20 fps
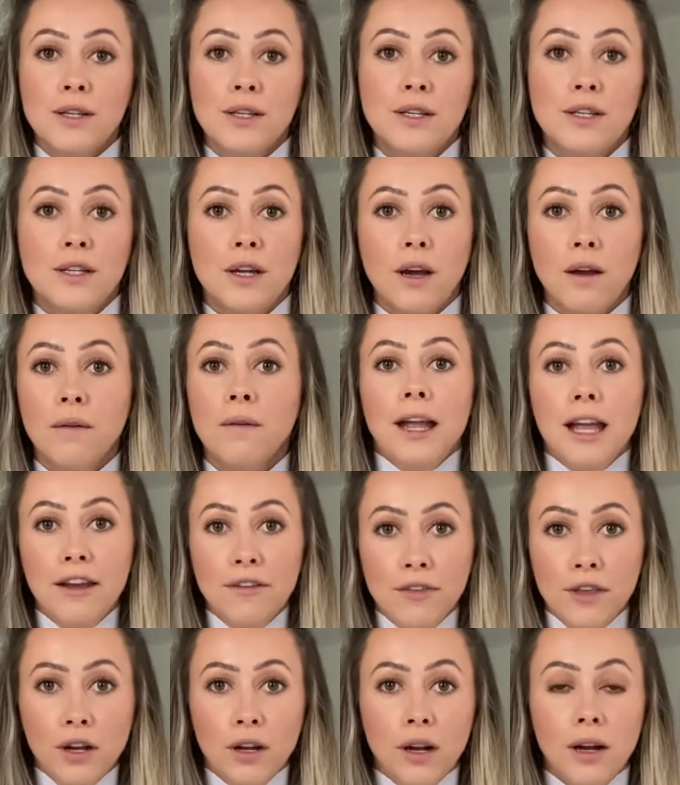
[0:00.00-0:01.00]
So if
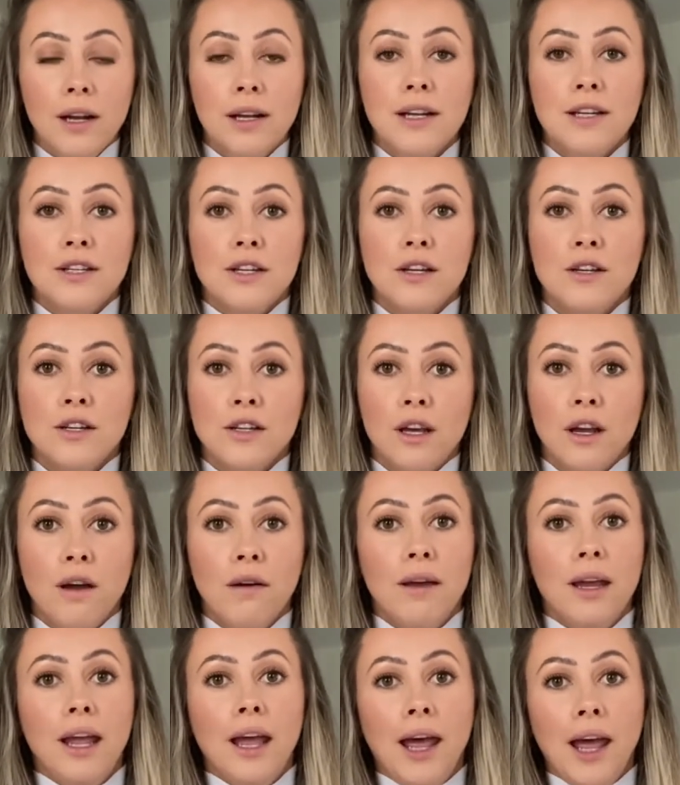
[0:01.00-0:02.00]
the client is
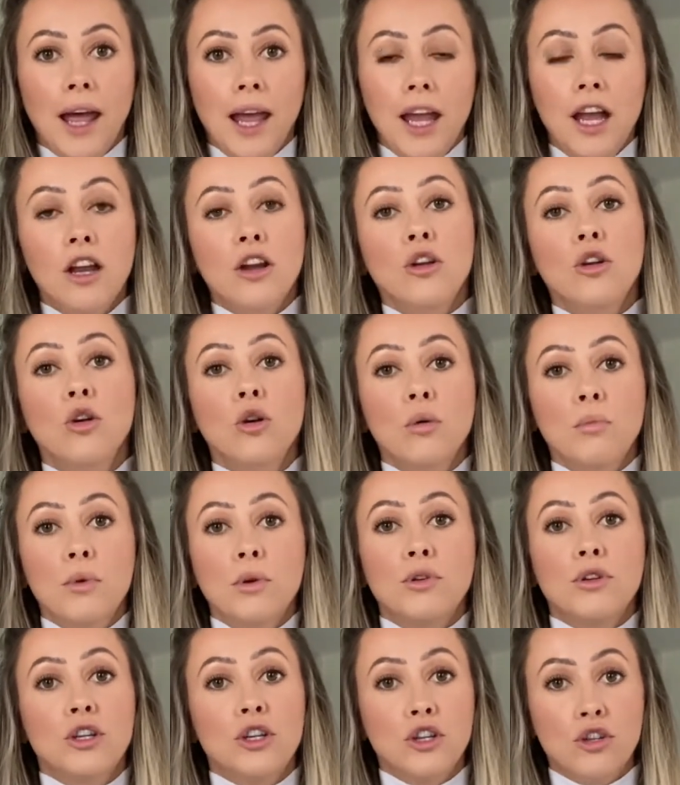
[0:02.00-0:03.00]
undergoing a normal
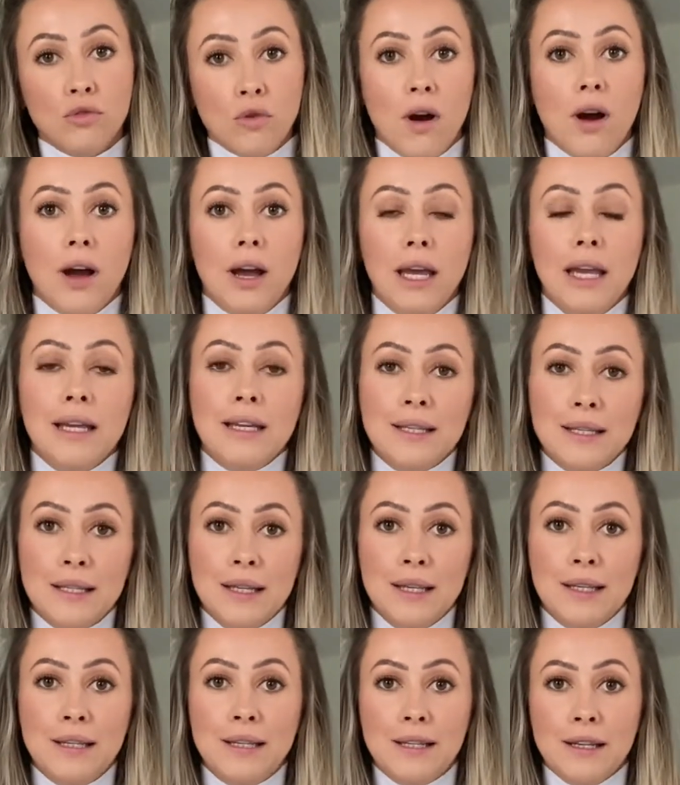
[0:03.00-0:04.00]
to dry
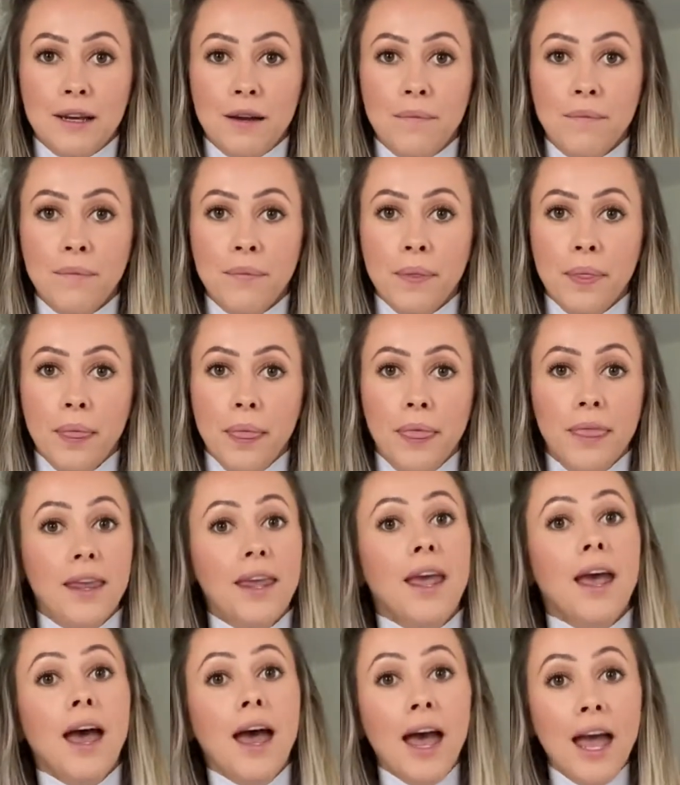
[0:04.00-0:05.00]
system, the
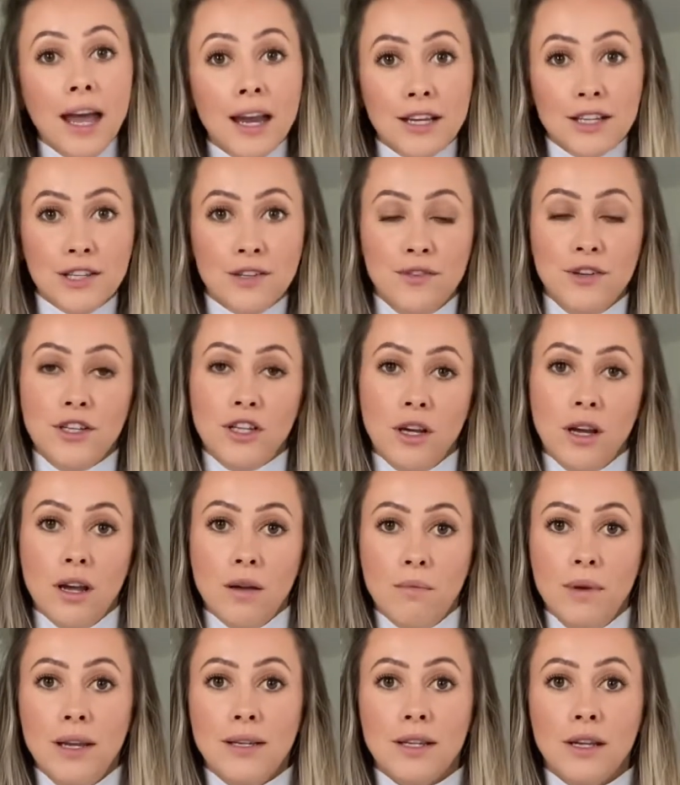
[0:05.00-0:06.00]

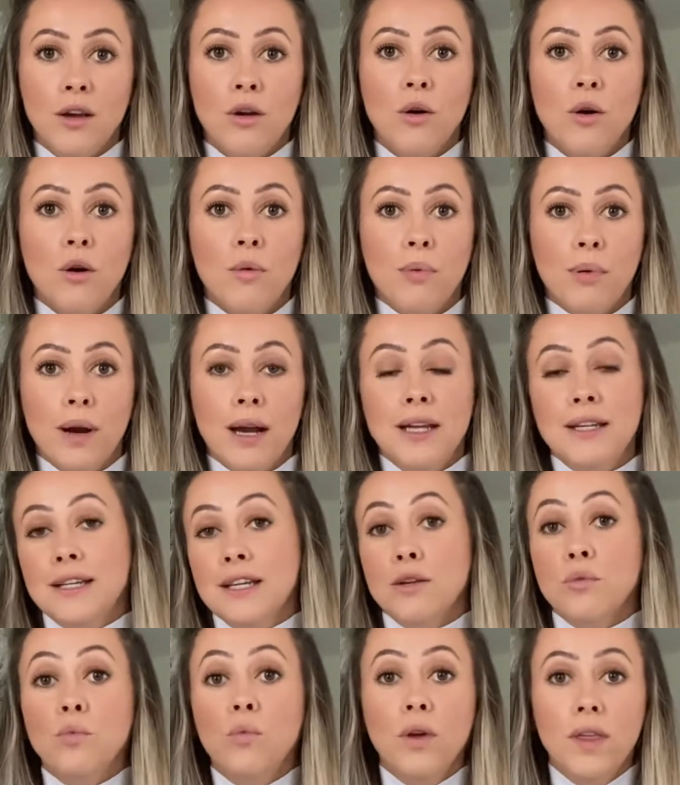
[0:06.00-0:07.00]
Exfoderm is
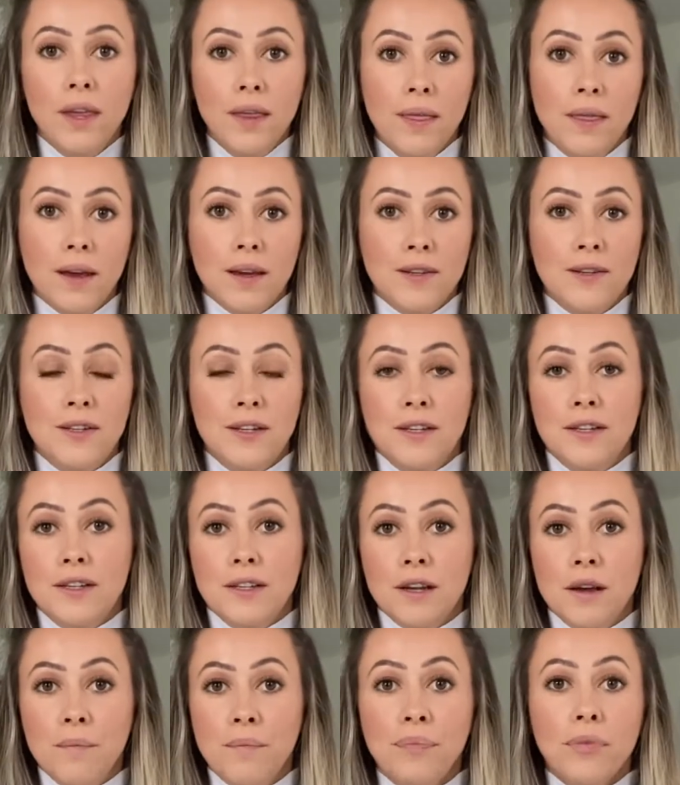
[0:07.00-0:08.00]
incorporated within that
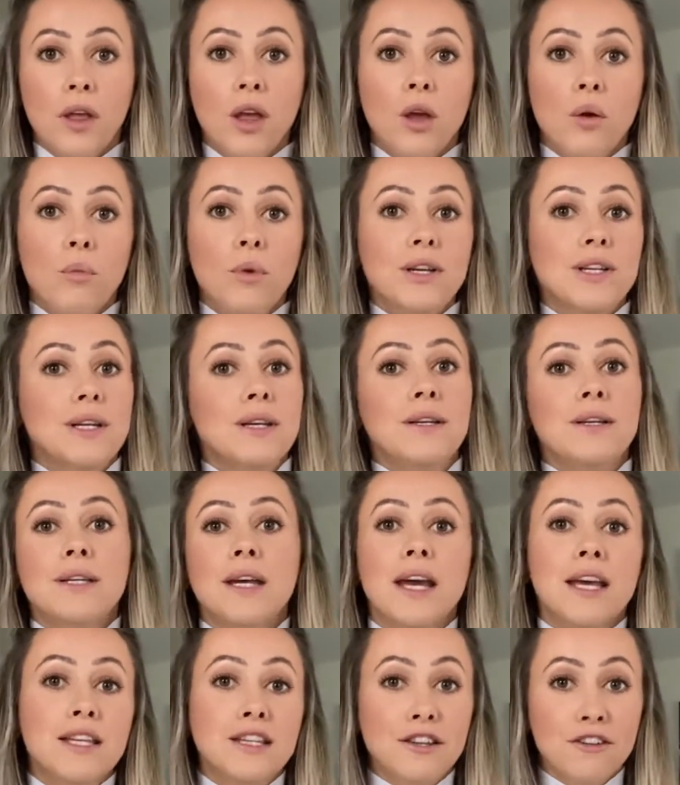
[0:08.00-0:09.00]
system, which
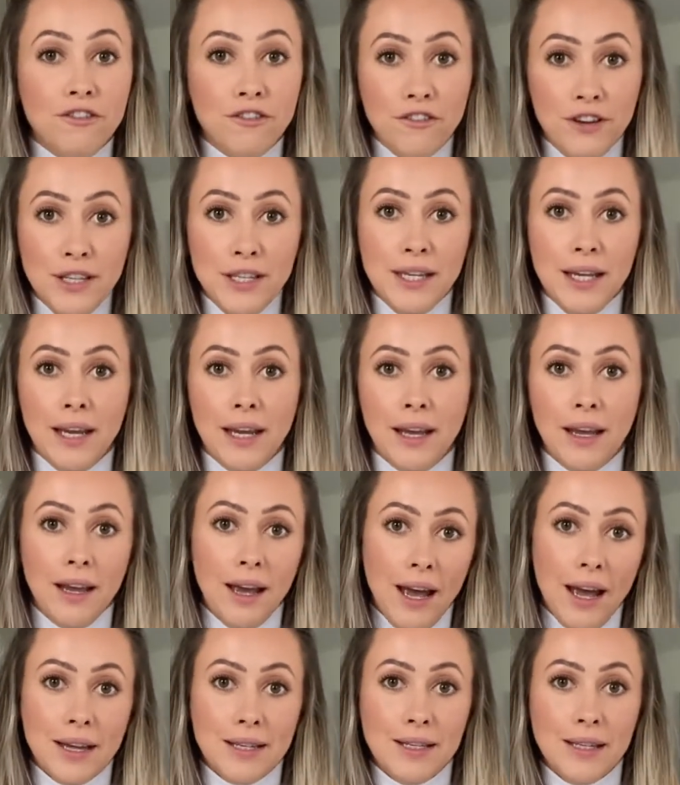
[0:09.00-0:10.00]
contains phytic
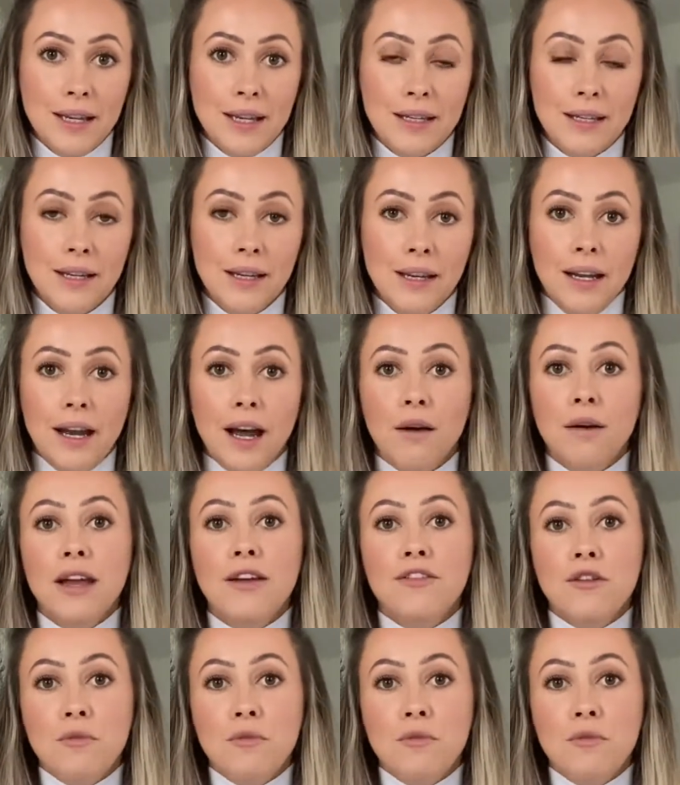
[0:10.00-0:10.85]
acid. Now, if a